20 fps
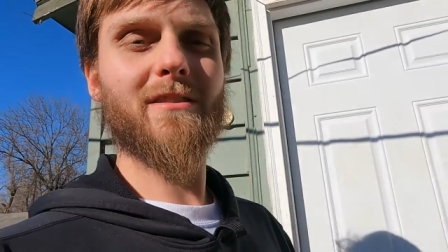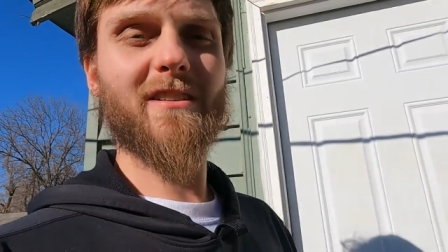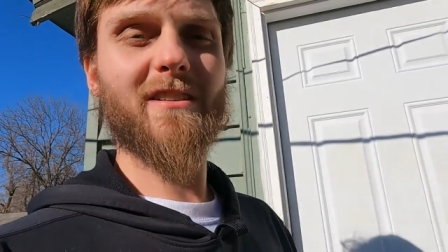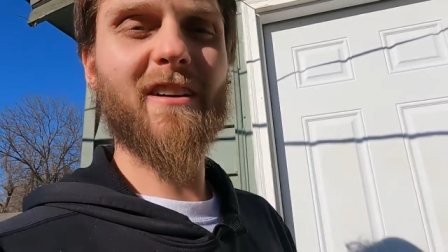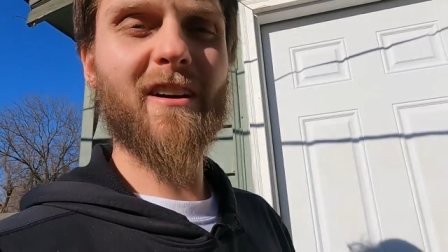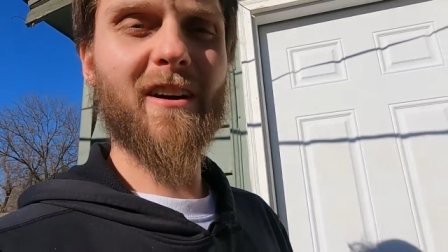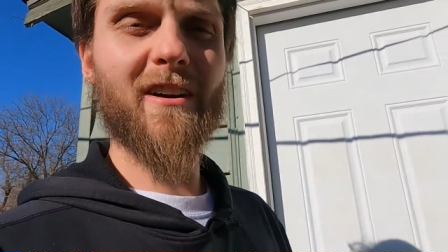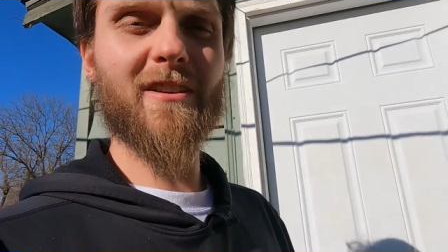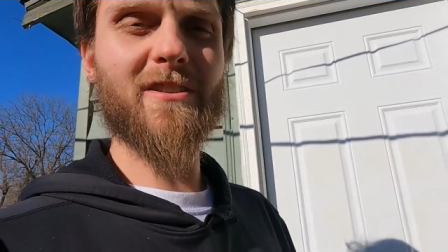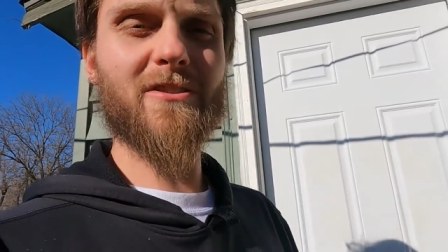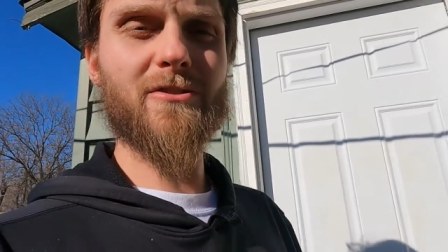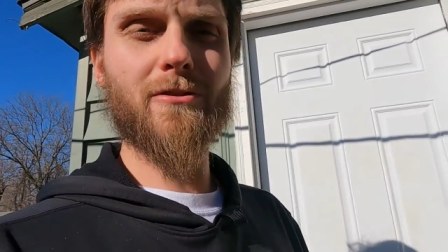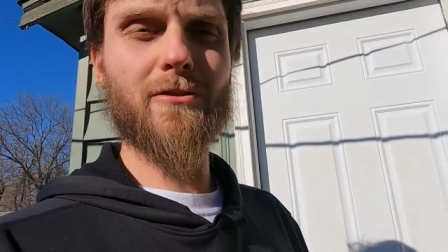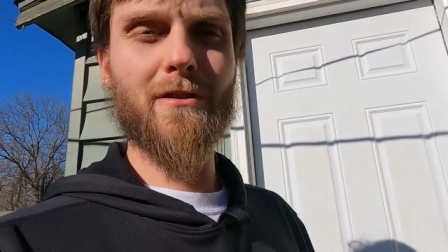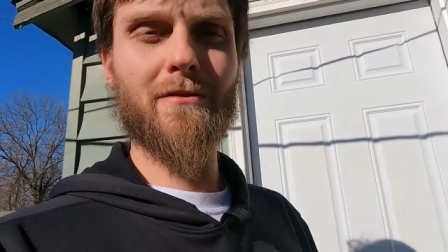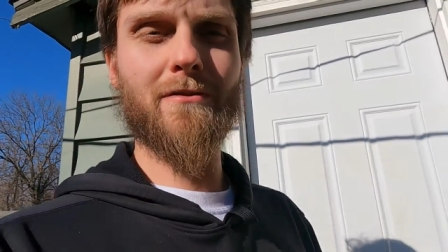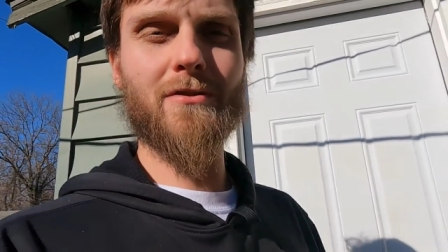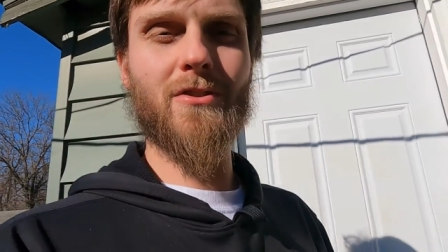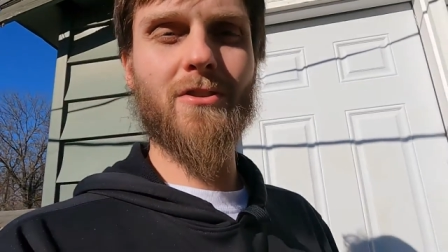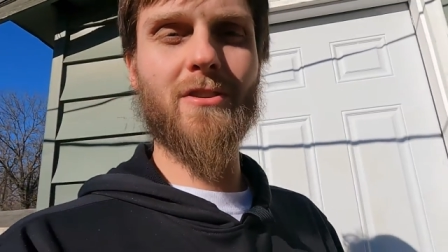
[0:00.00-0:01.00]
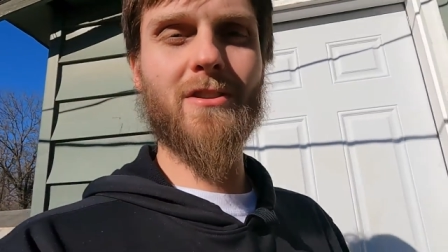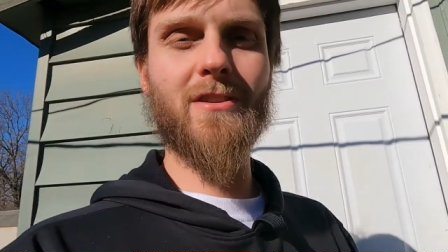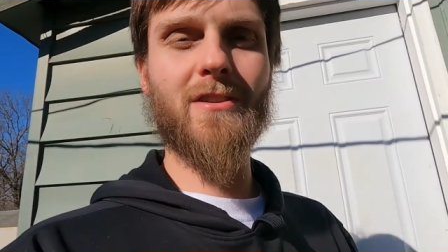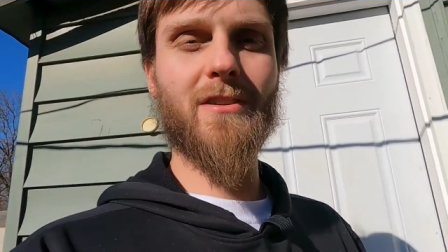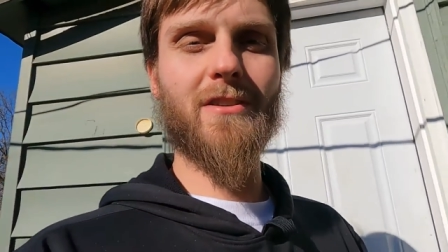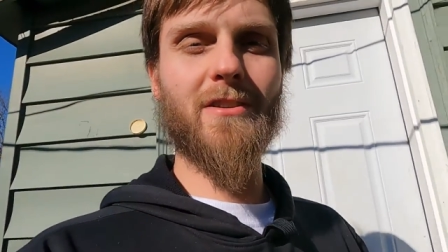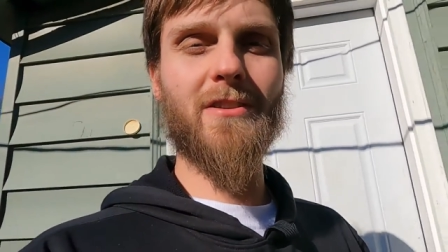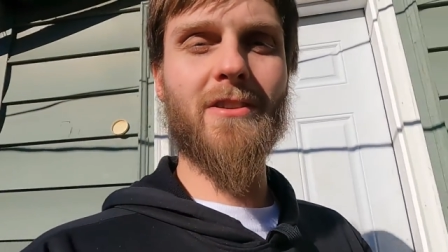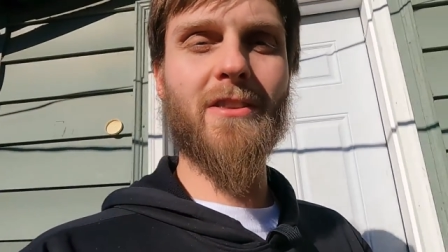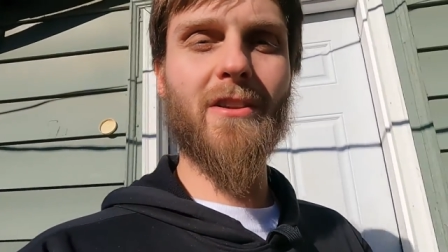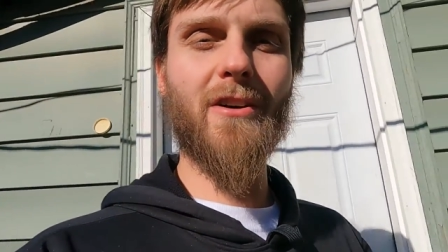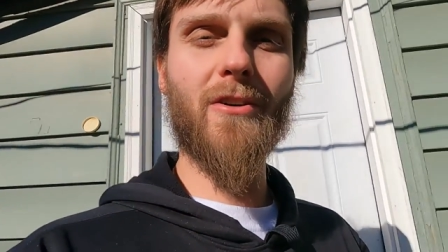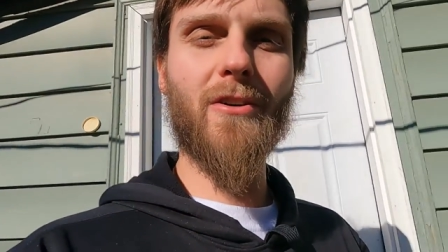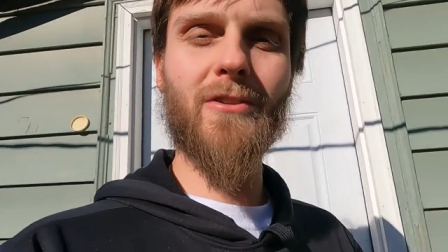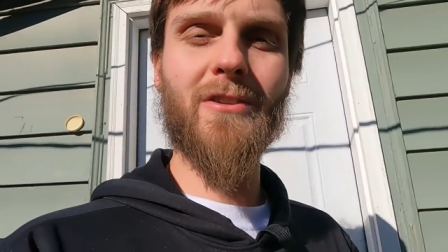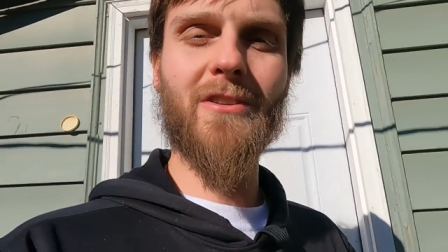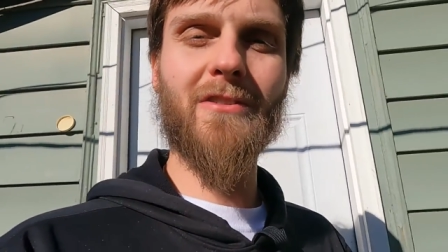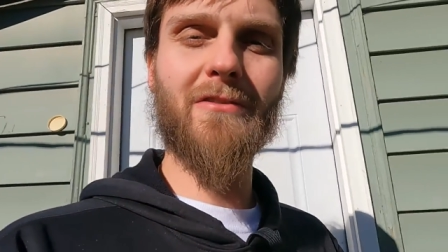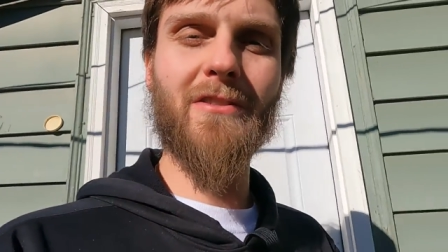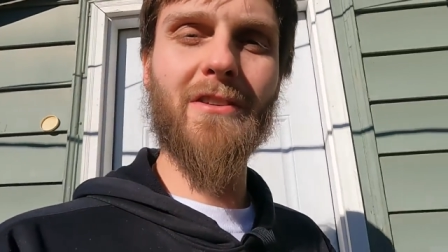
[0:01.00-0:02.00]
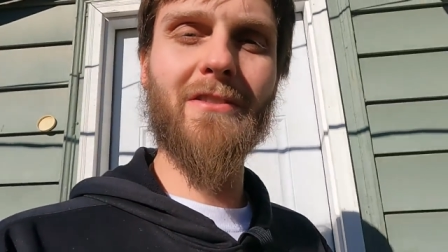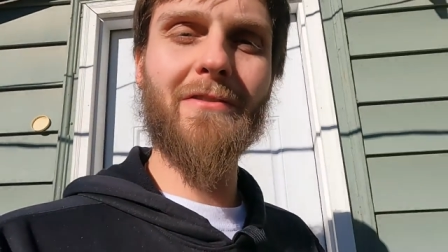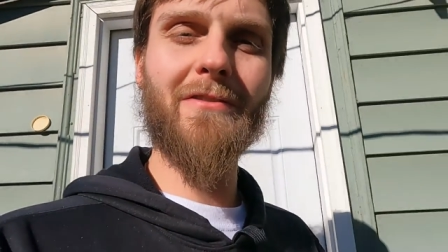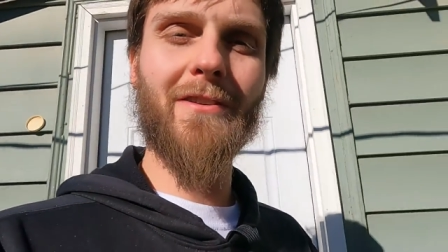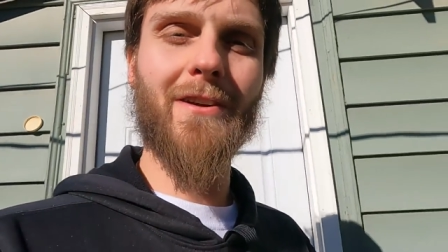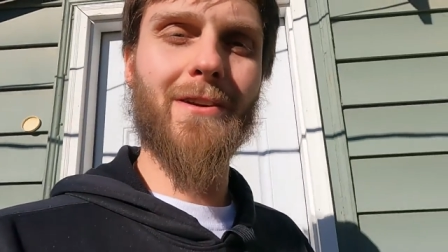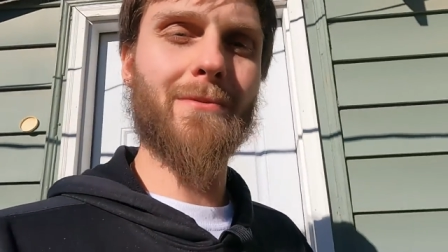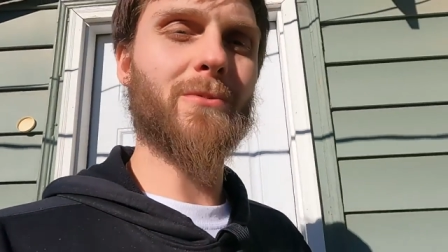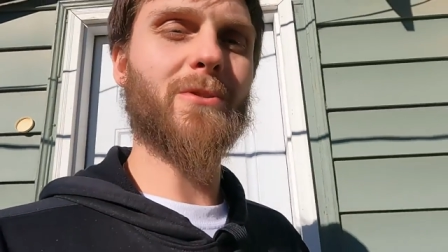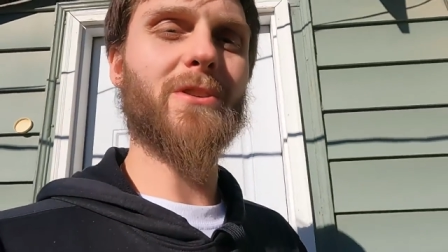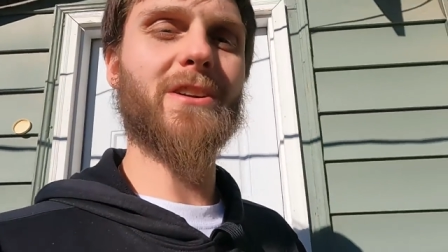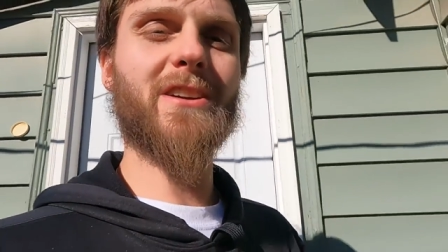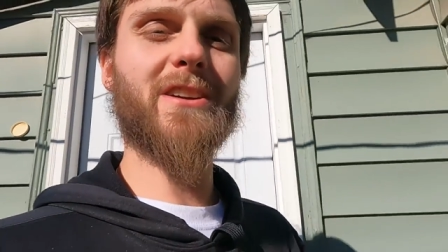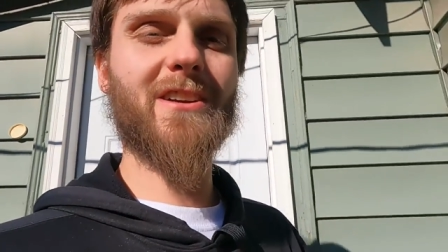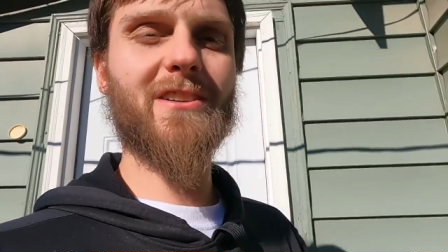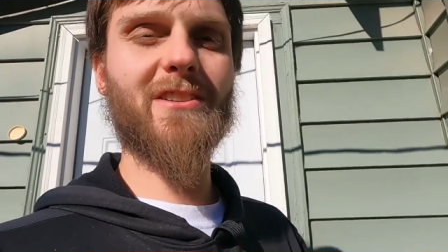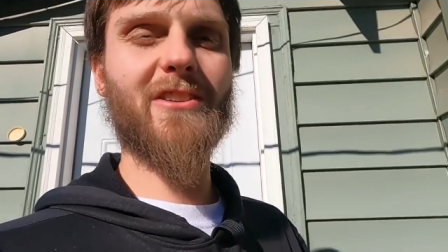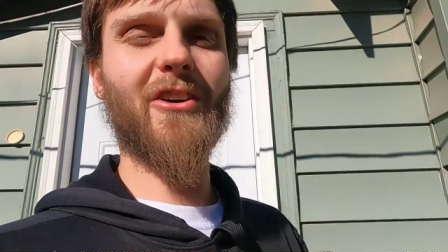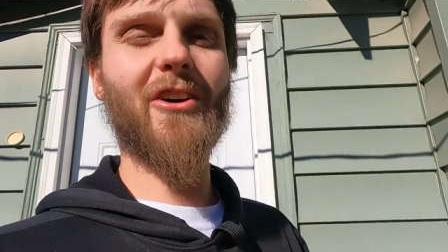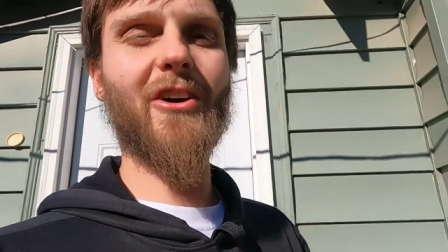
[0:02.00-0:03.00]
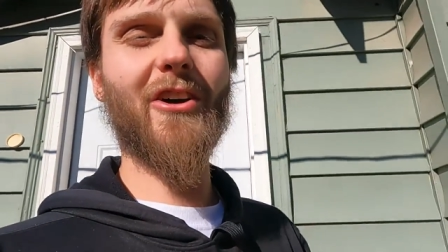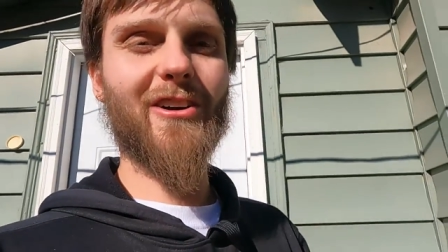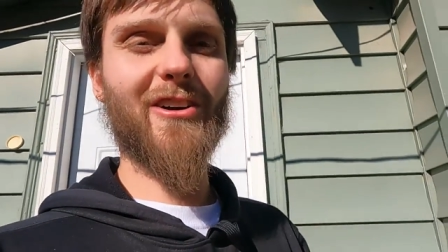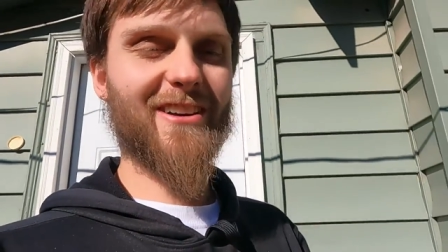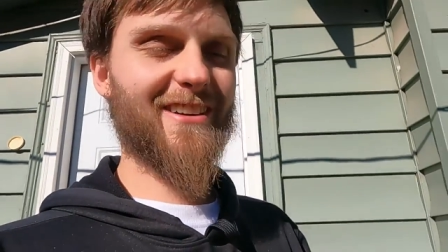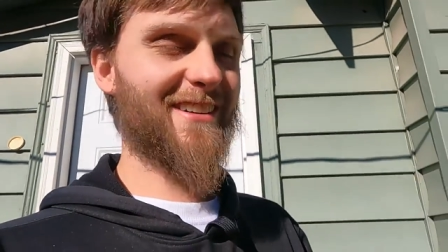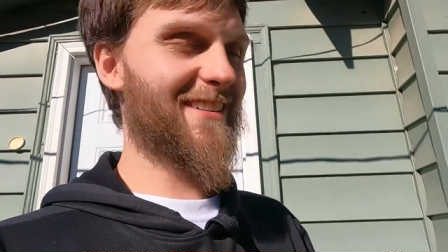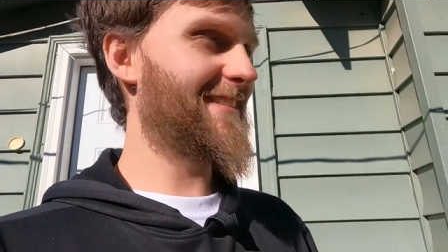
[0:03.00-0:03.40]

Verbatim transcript: God and Trevor and the Arctic Vette family talk.